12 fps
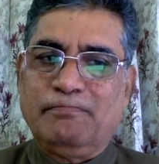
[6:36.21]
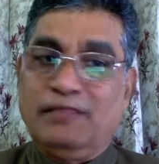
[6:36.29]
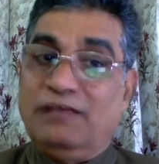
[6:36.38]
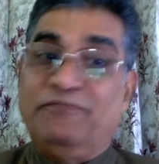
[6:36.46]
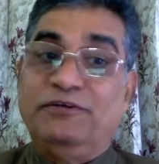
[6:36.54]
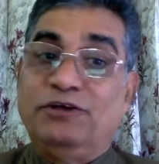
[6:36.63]

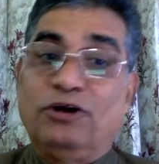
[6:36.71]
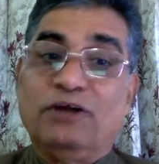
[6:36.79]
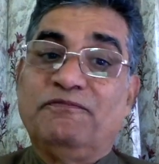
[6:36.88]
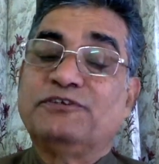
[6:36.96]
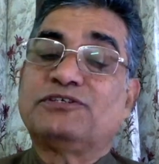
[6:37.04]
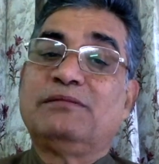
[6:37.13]
If we talk of
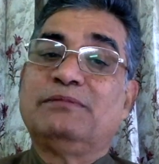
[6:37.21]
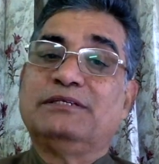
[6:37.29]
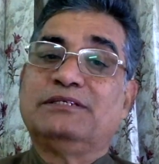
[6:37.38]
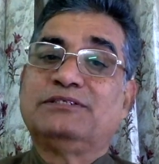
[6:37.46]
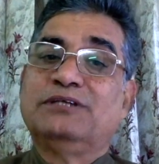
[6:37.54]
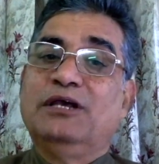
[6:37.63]
fiscal
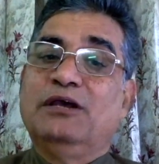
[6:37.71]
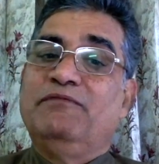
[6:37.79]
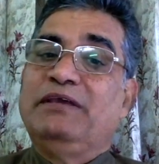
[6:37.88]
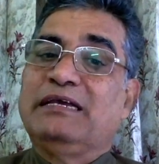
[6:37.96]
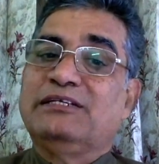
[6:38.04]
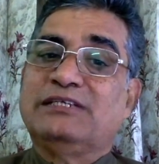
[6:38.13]
budgets, we
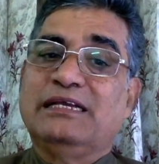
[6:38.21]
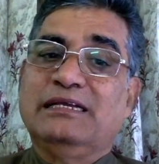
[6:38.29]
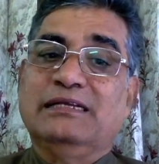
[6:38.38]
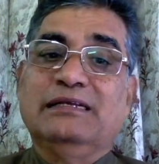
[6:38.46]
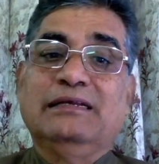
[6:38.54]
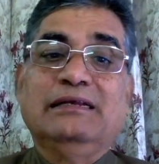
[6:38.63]
can say